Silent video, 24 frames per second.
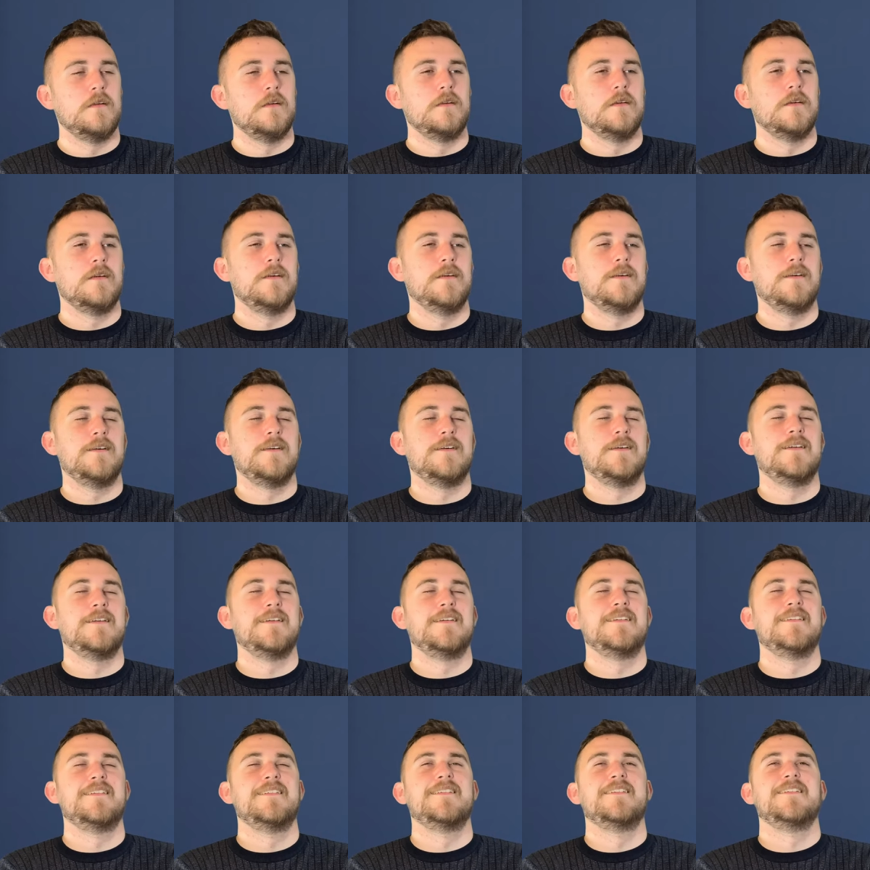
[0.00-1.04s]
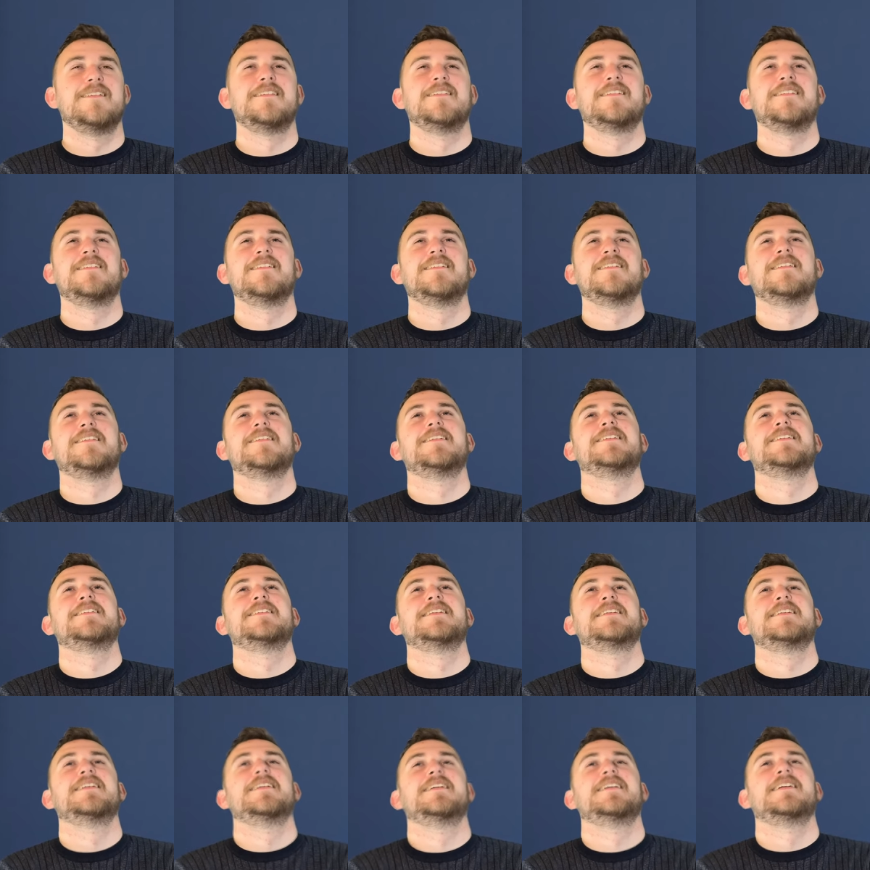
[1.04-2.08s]

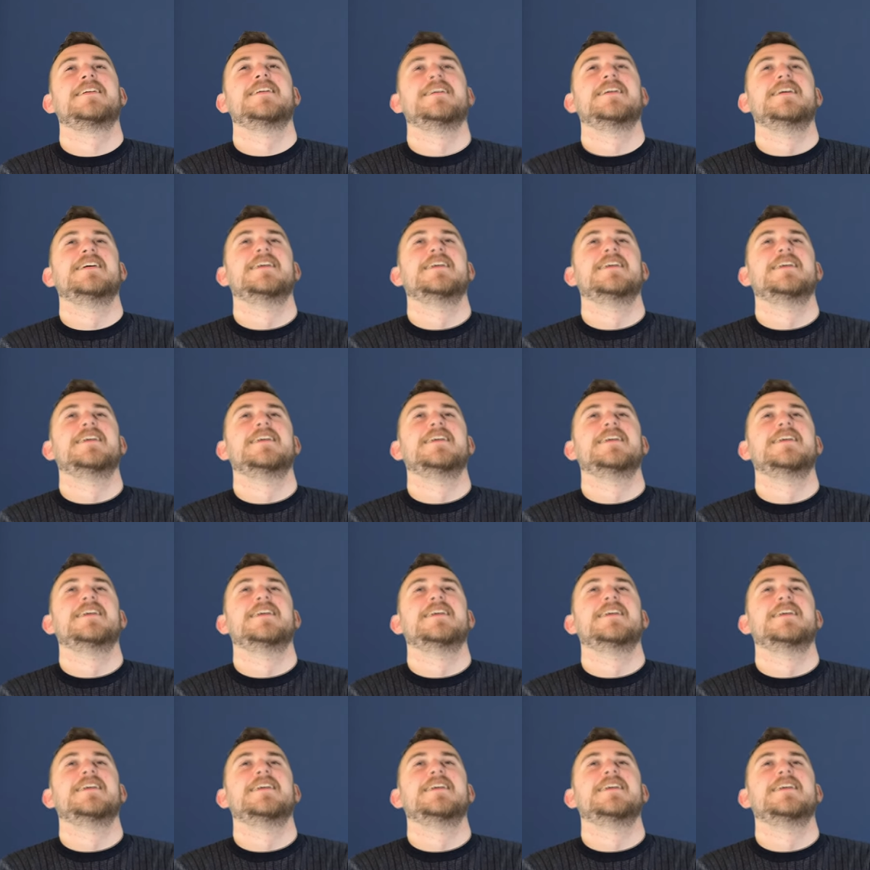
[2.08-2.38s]
Nobody speaks.